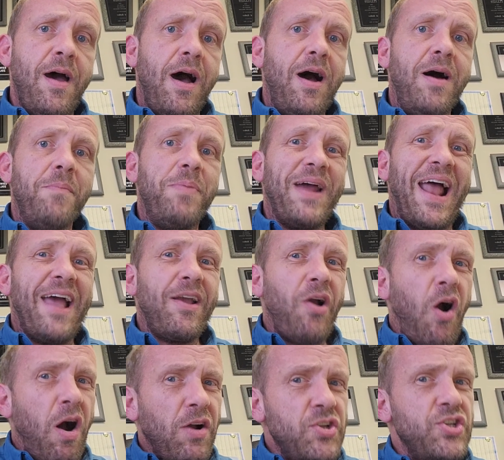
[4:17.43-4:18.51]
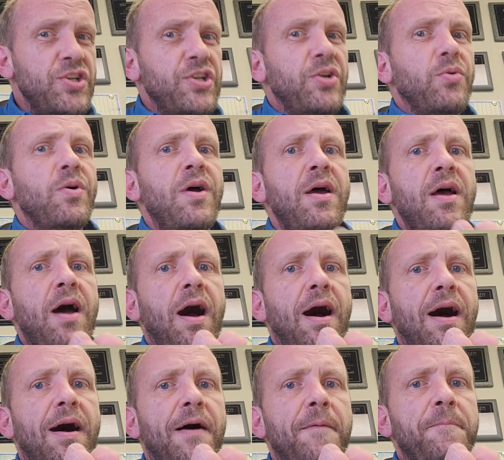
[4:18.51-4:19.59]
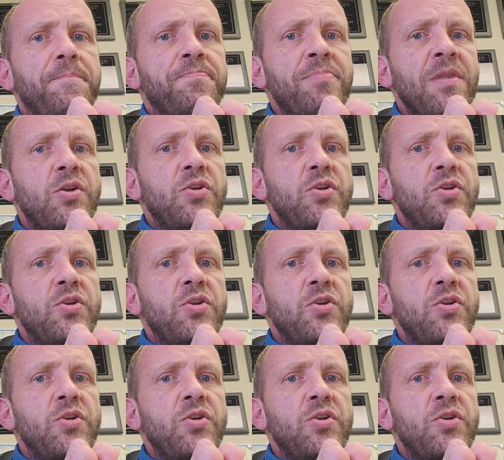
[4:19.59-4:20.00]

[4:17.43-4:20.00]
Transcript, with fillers: Uh, but I caution you, um,